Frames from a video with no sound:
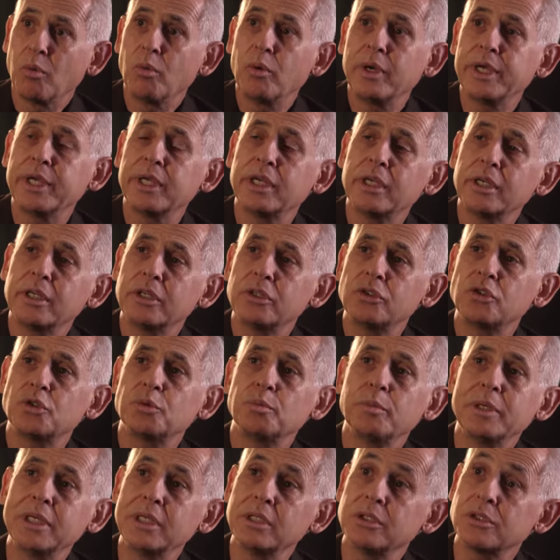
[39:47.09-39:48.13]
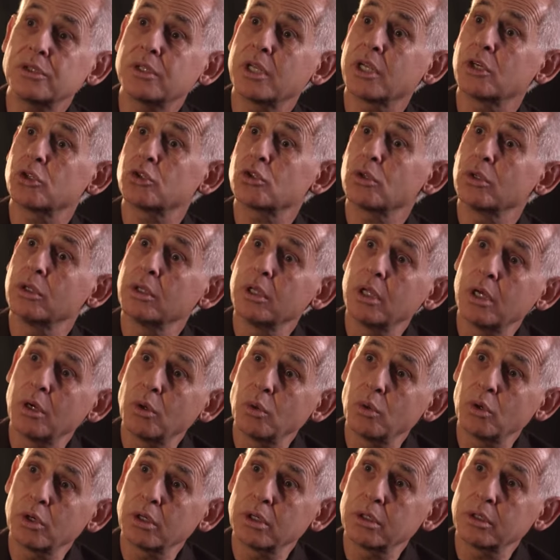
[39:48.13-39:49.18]
which means there's
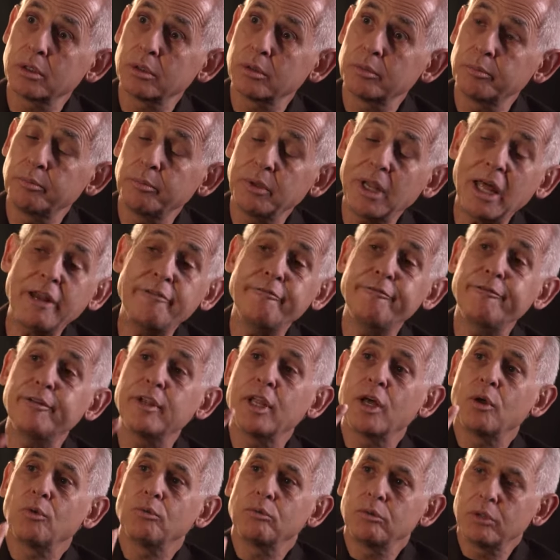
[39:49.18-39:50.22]
lower blood flow,